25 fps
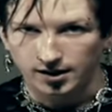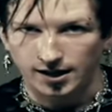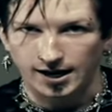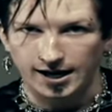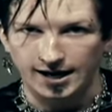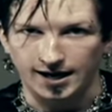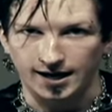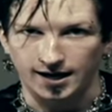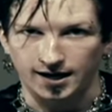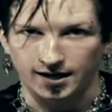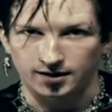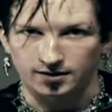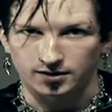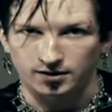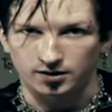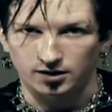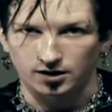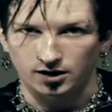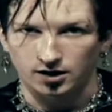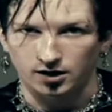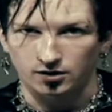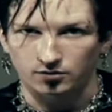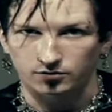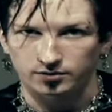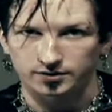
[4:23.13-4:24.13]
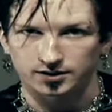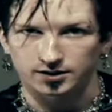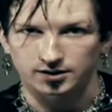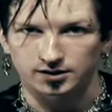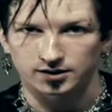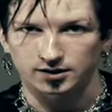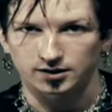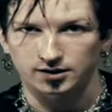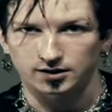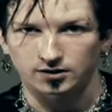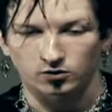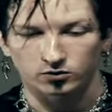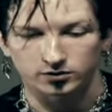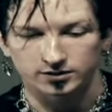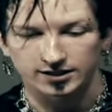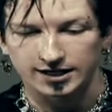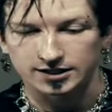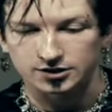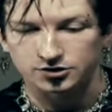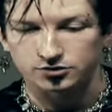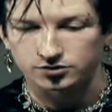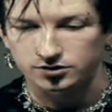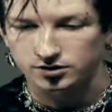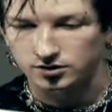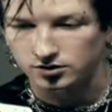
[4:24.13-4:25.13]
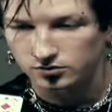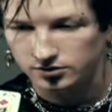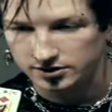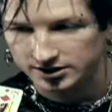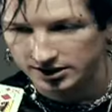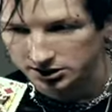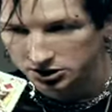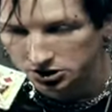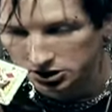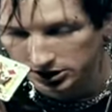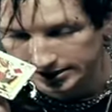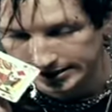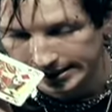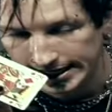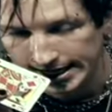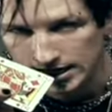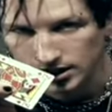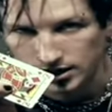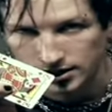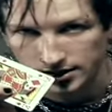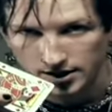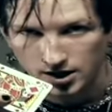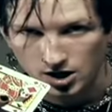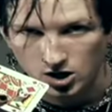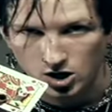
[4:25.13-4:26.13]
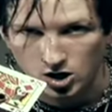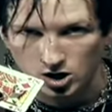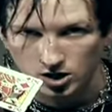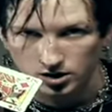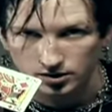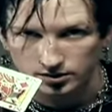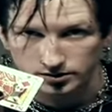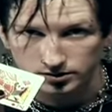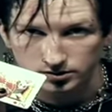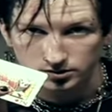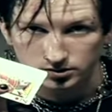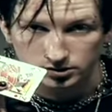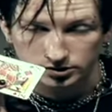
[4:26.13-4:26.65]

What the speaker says: And what the old guys used to do is actually take their